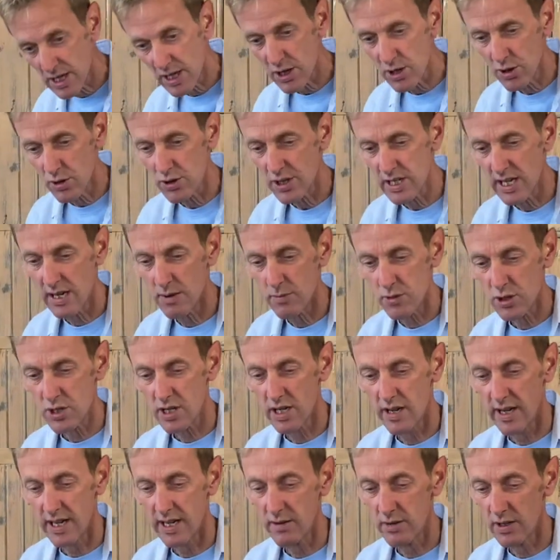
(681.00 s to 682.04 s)
I thought I was
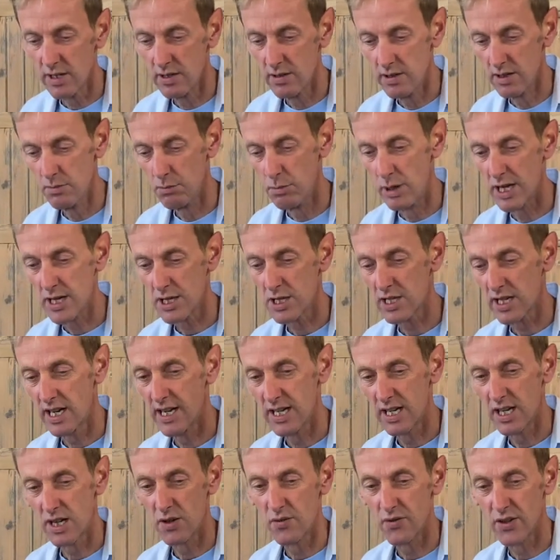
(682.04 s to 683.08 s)
going by the side
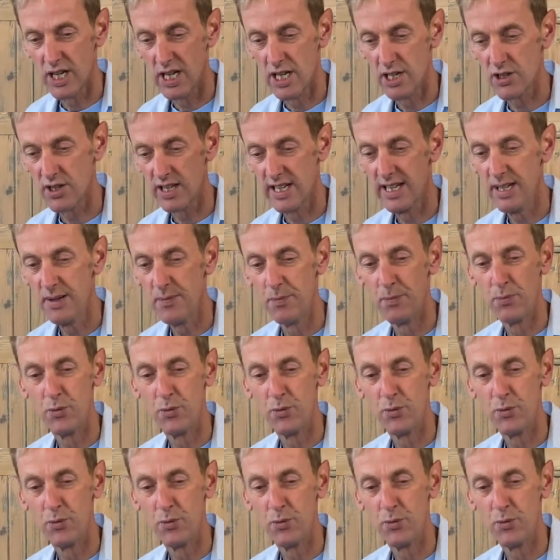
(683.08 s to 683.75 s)
of the vase there.